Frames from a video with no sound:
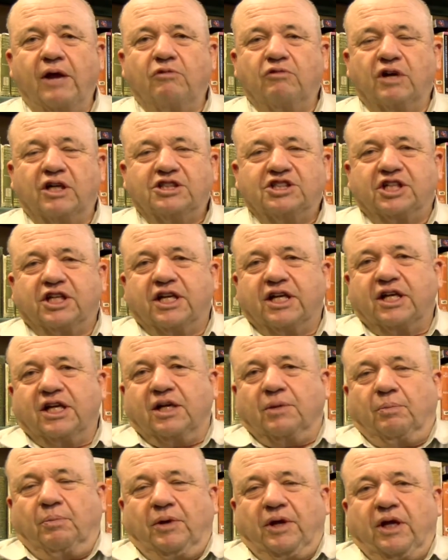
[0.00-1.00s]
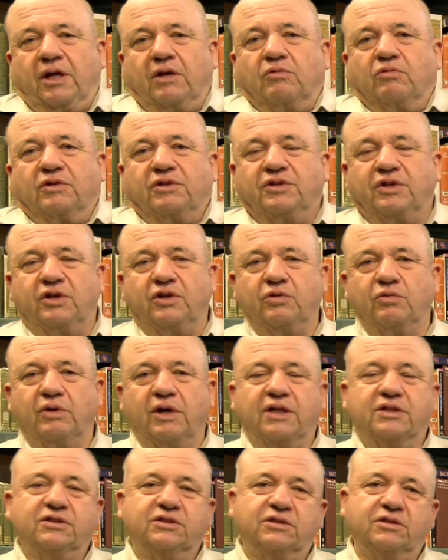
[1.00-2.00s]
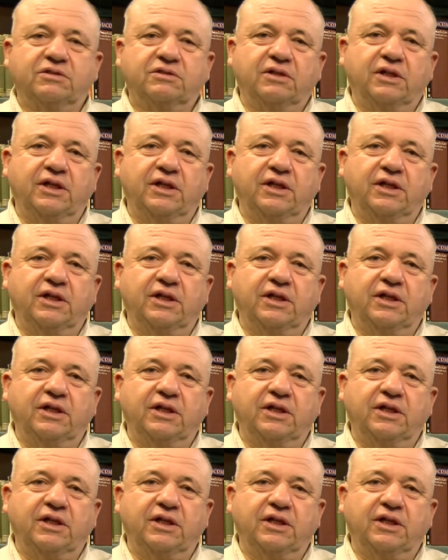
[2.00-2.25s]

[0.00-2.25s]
Russia can compete with the U.S.